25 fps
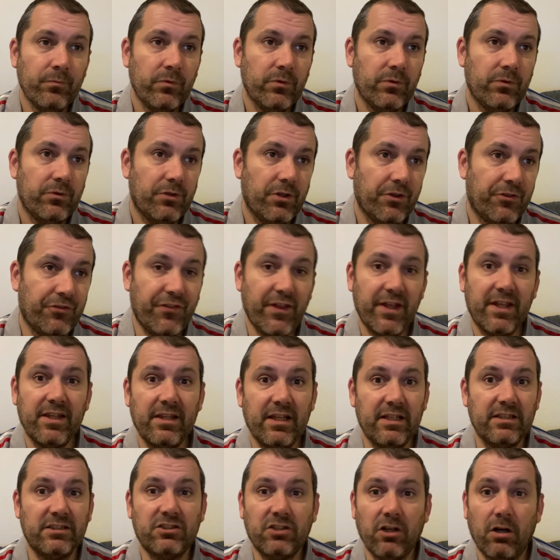The thing
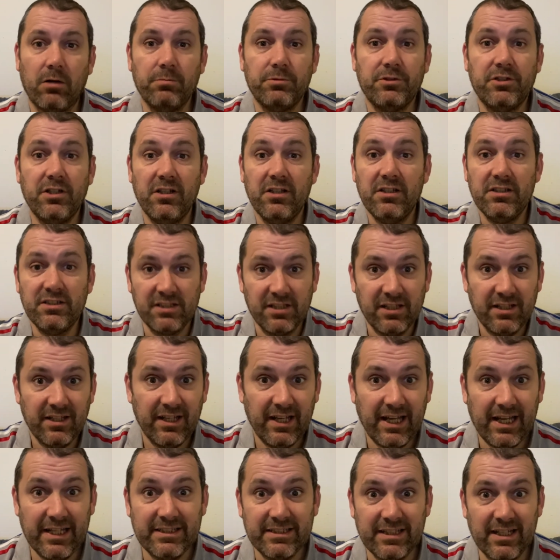that stops us
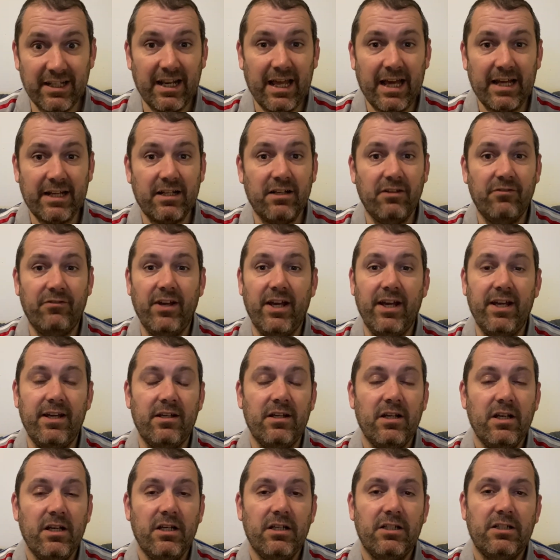is a lack of it.
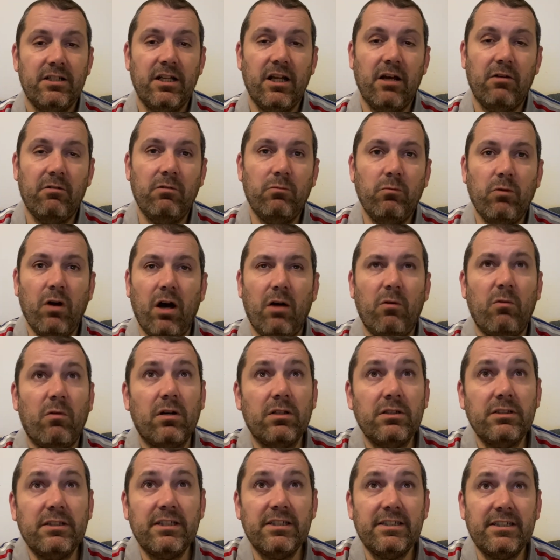And what I
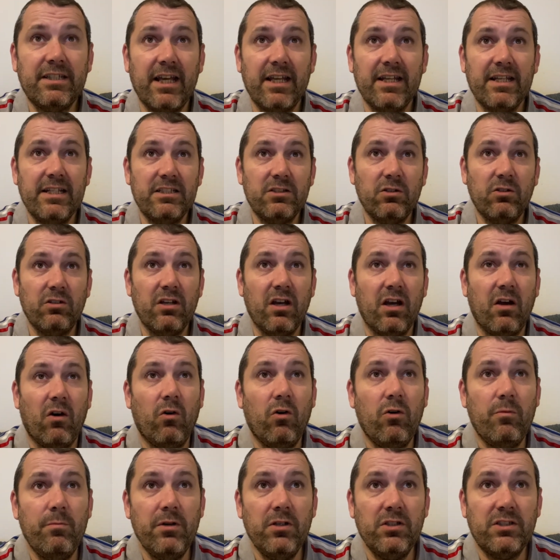want to say is
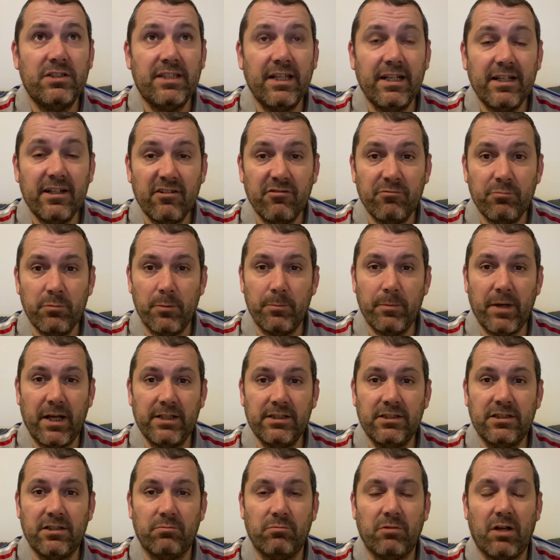almost think of
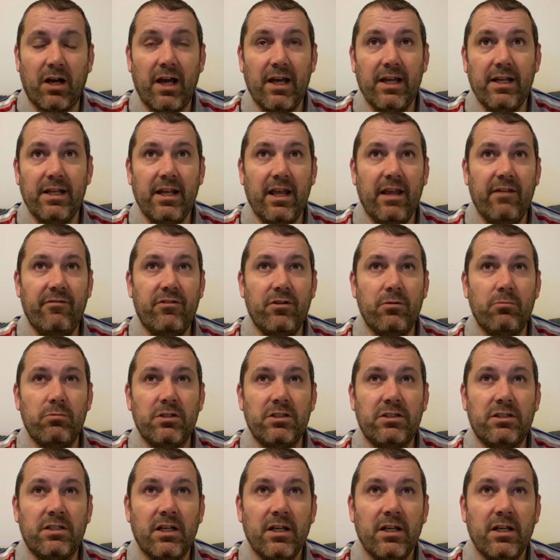momentum like if you was